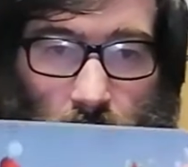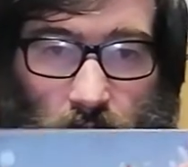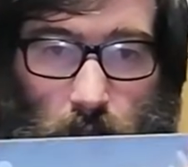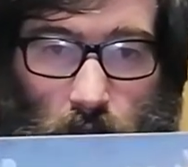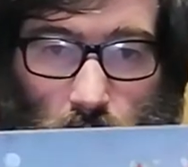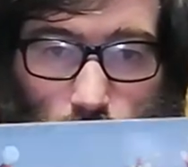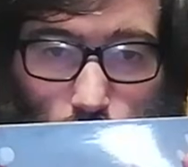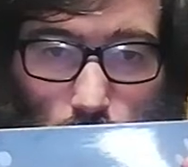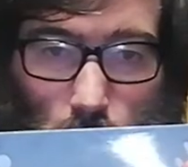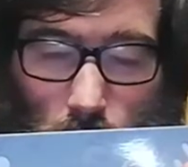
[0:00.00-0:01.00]
asked me
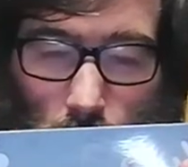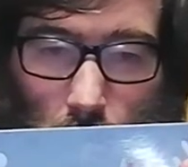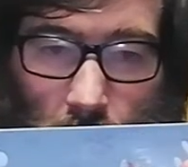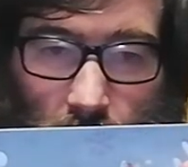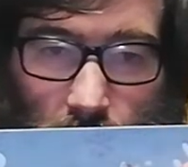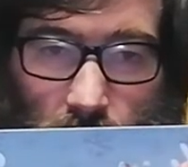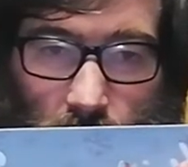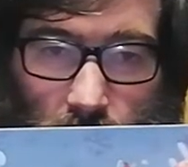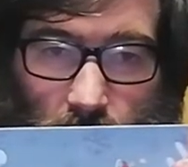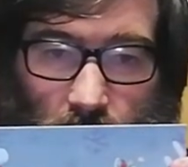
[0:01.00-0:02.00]
to make
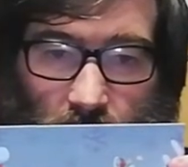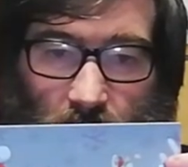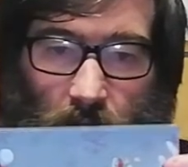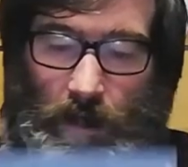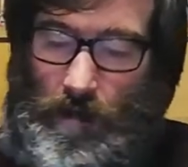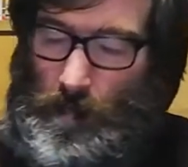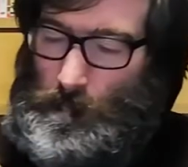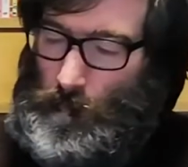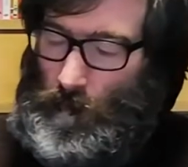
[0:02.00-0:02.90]
this design,